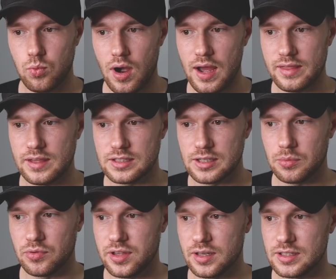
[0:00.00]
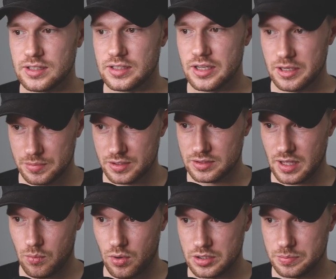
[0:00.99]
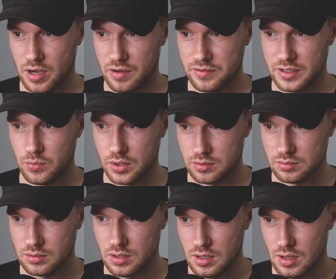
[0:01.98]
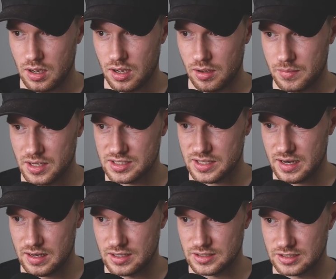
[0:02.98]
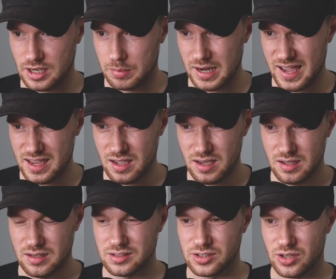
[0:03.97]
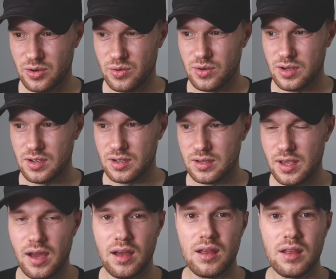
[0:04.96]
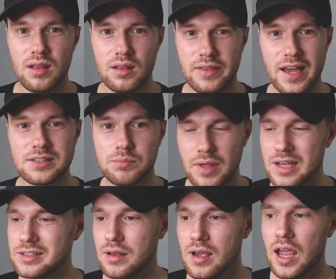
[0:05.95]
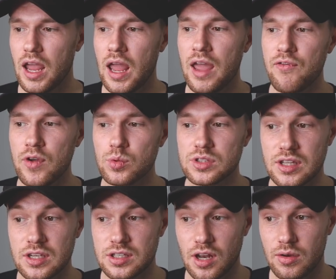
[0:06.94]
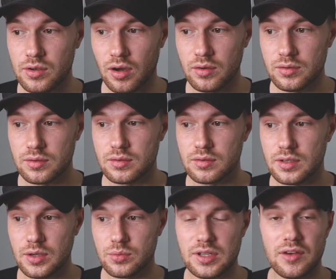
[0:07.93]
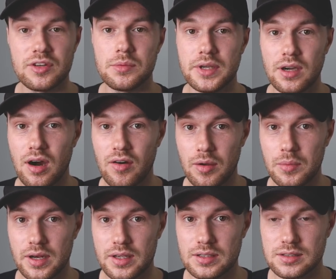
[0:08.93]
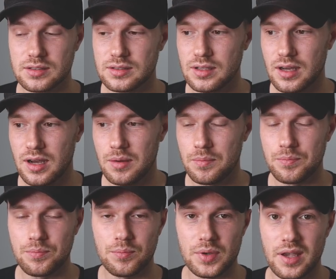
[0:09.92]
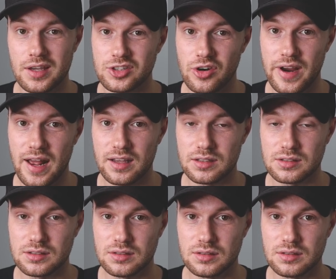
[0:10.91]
why this double thickness is here because that works perfectly well as a double A. So yeah, that's if it was this logo, it would definitely be higher up the list. But yeah, sorry, Alex.